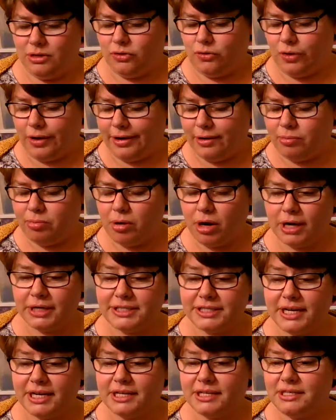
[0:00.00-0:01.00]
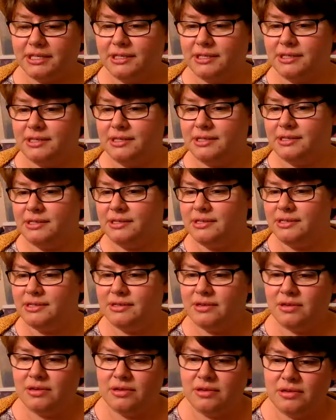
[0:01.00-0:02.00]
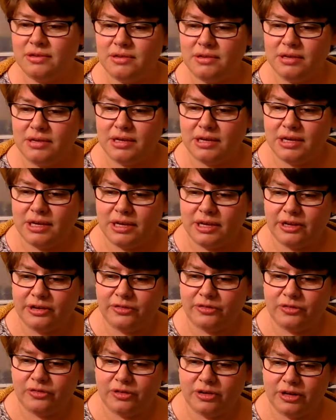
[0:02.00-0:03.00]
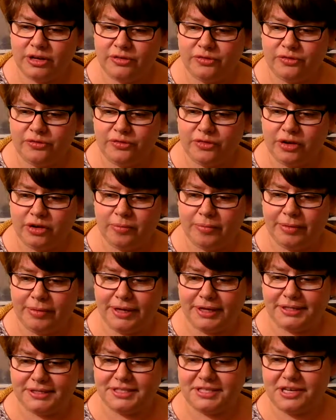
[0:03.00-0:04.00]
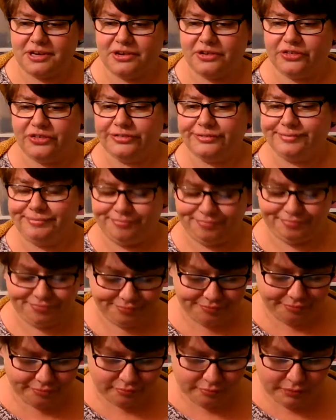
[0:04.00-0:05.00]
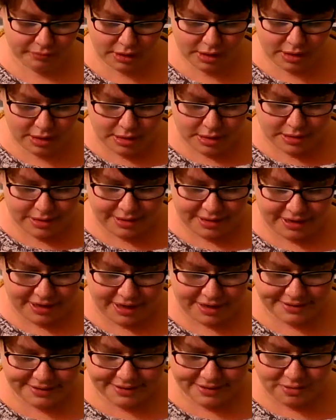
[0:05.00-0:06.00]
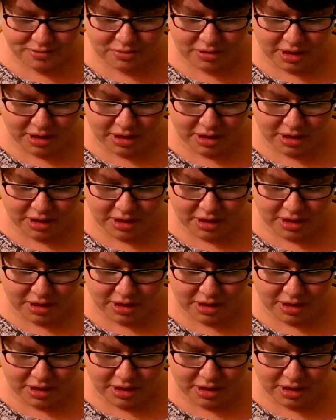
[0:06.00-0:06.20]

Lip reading: a project in front of me. So the next